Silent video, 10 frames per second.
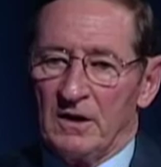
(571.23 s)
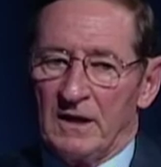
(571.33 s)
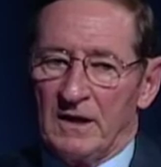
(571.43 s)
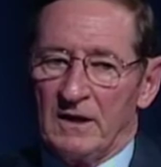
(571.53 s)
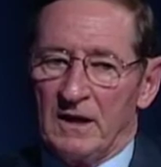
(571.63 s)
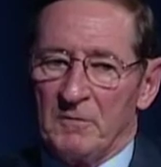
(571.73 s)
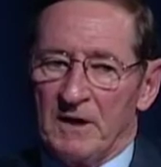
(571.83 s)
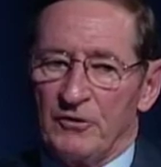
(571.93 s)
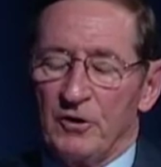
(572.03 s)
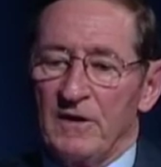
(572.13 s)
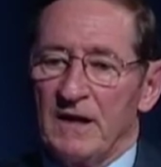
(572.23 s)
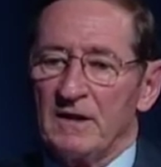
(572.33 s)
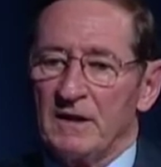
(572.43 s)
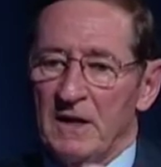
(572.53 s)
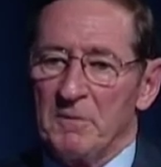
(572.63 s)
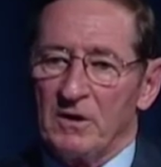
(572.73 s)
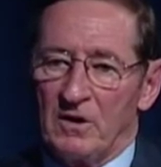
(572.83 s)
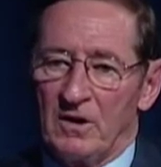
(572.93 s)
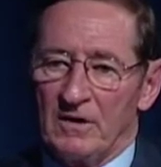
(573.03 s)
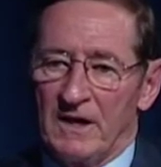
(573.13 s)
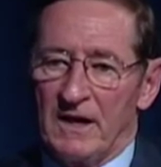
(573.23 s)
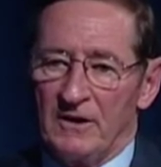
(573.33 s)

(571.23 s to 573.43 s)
and I make sure that the debit card that